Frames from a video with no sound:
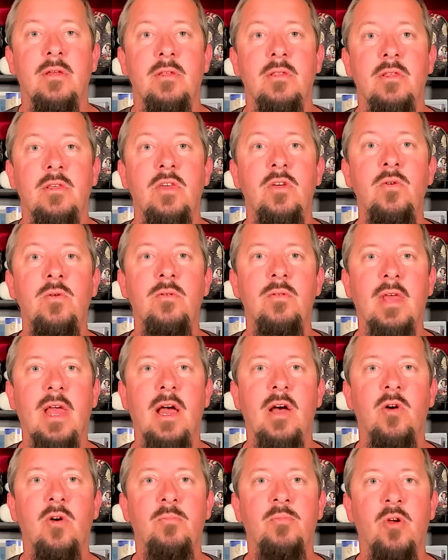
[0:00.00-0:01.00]
Use
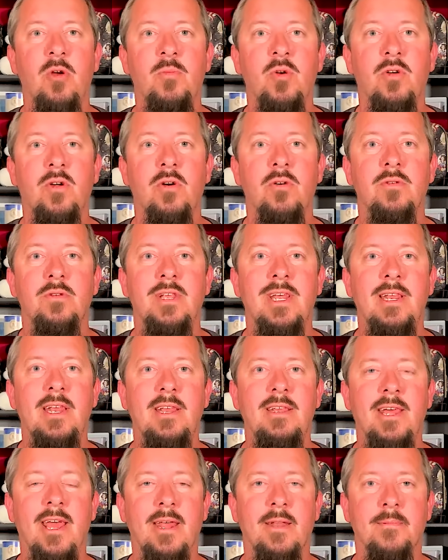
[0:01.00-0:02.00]
our promo code
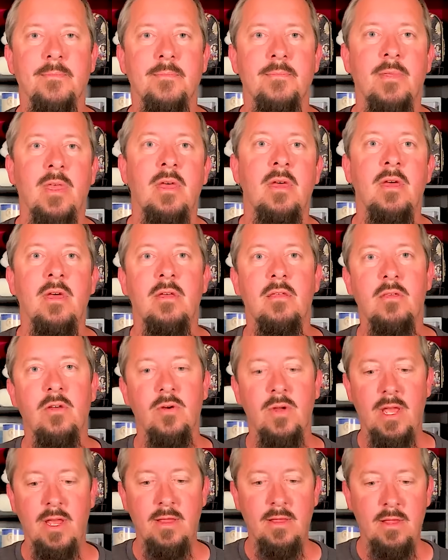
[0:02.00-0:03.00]
DD10. So
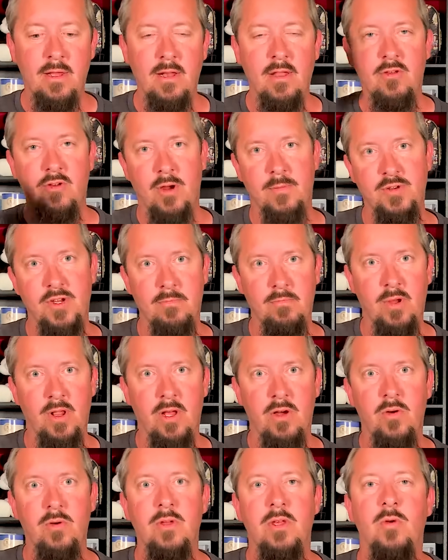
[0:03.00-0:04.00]
in the description
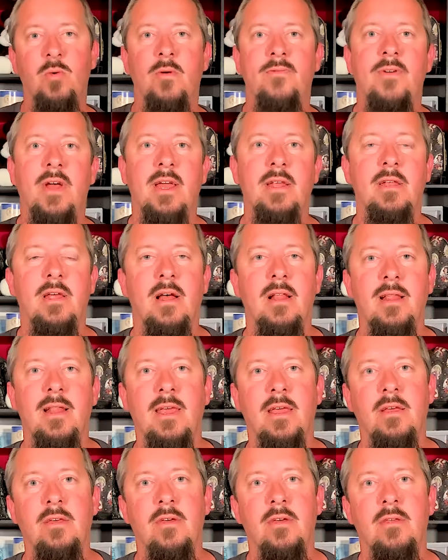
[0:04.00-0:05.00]
below, you will find a
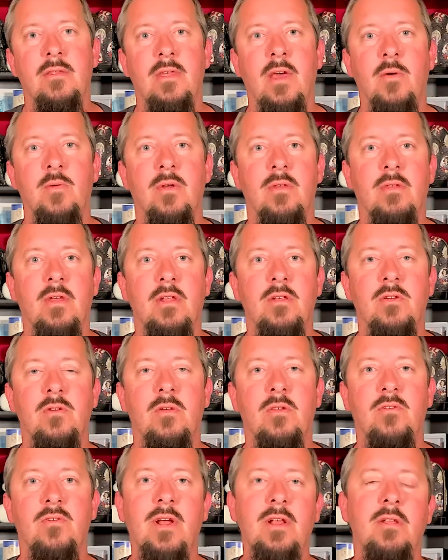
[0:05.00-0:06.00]
link that will send you
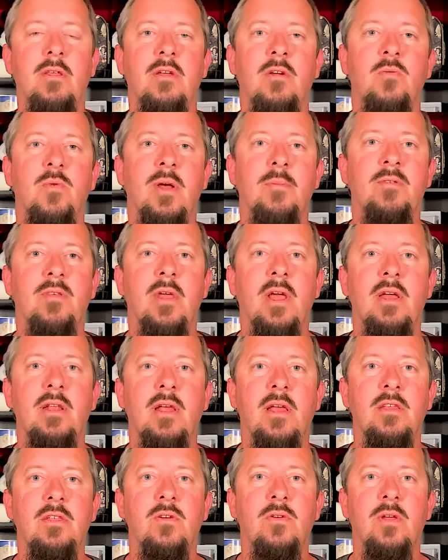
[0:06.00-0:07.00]
straight to their website,
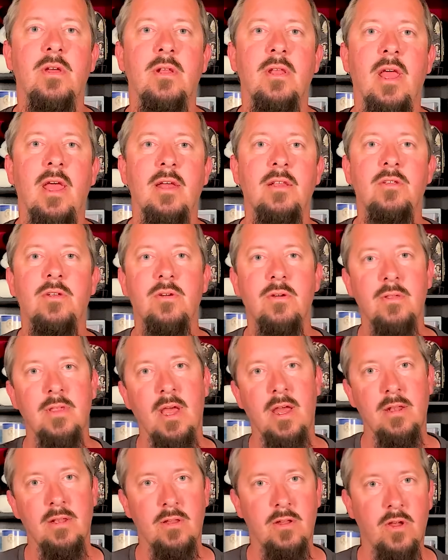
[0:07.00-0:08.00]
and you can enter
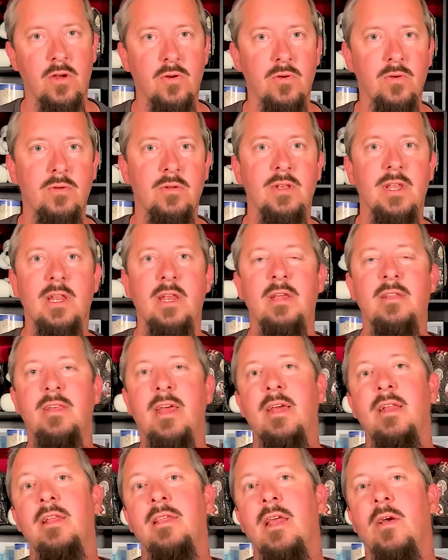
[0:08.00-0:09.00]
that code
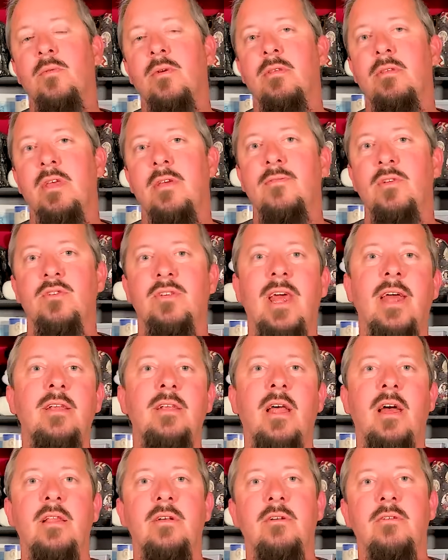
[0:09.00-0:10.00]
DD10, and that will save you
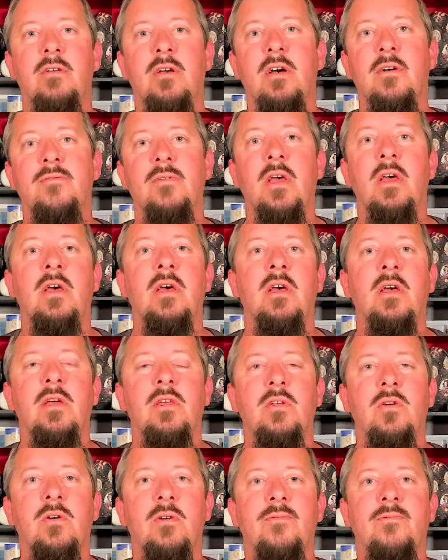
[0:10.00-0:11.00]
$10 off
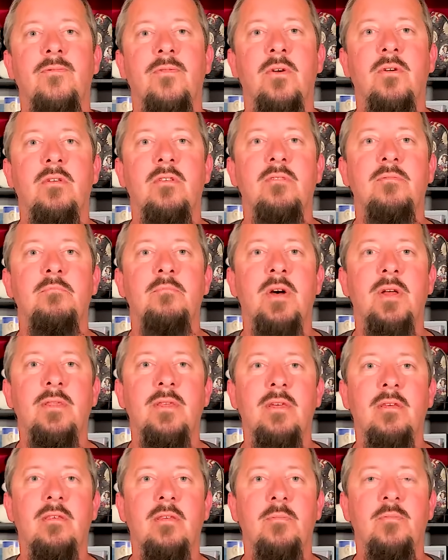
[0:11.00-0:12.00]
your first
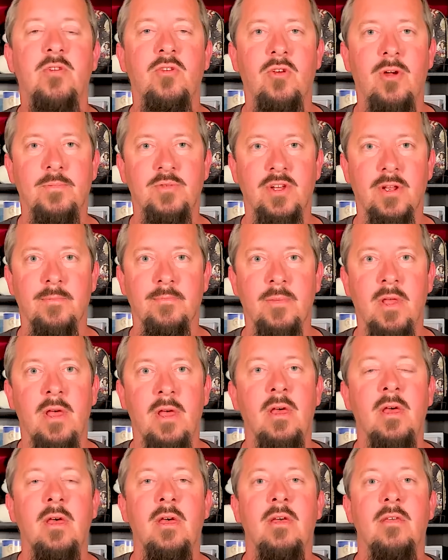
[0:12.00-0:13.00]
monthly subscription.
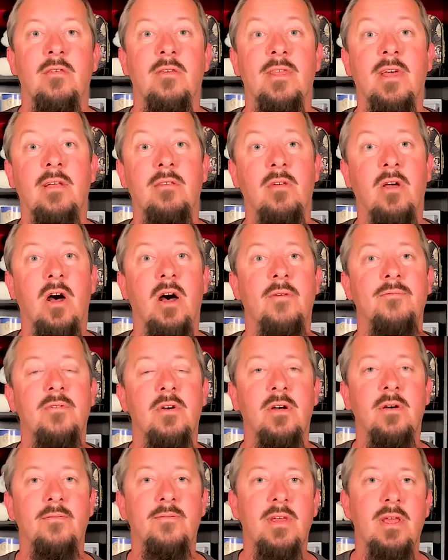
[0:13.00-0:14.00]
So that's off
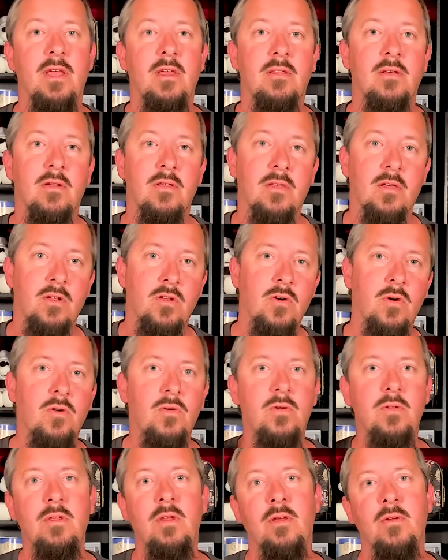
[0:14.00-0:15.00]
of either the
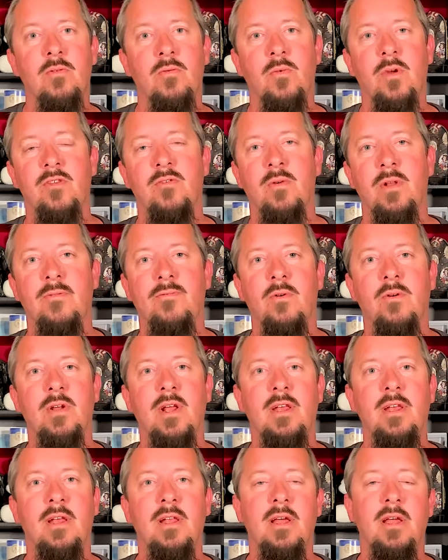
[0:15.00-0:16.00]
gold,
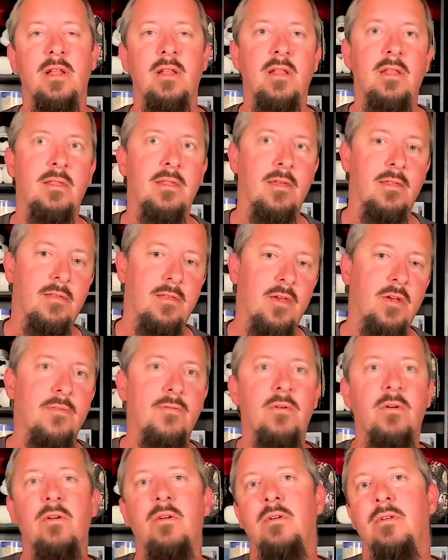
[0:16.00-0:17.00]
$124.99, the
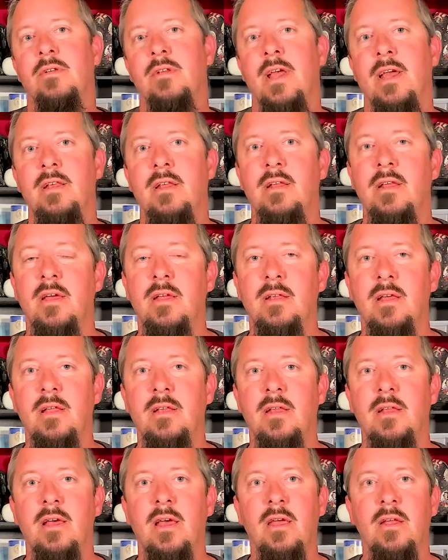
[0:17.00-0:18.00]
silver,
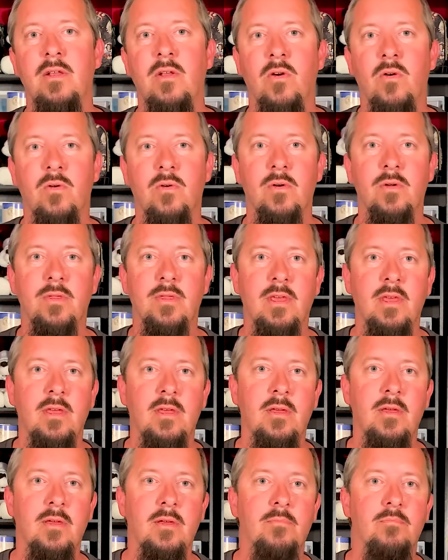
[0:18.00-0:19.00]
$99.99, or
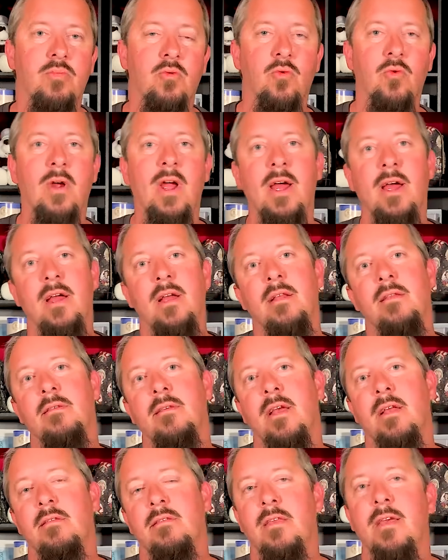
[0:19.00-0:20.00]
the bronze
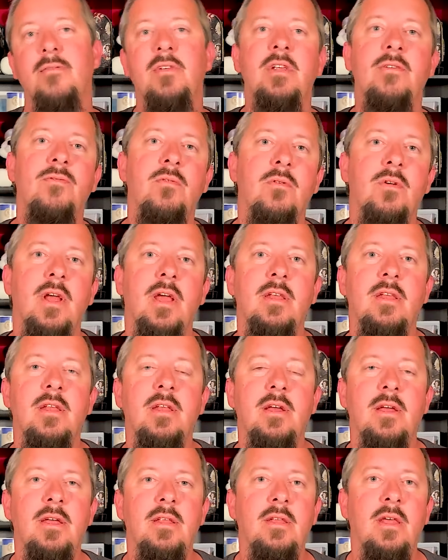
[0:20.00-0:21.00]
at
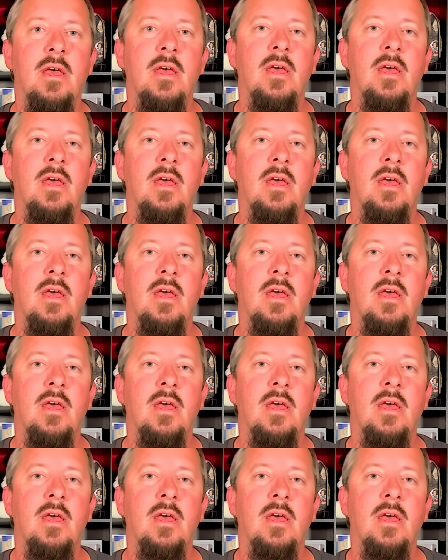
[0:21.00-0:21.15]
$74.99.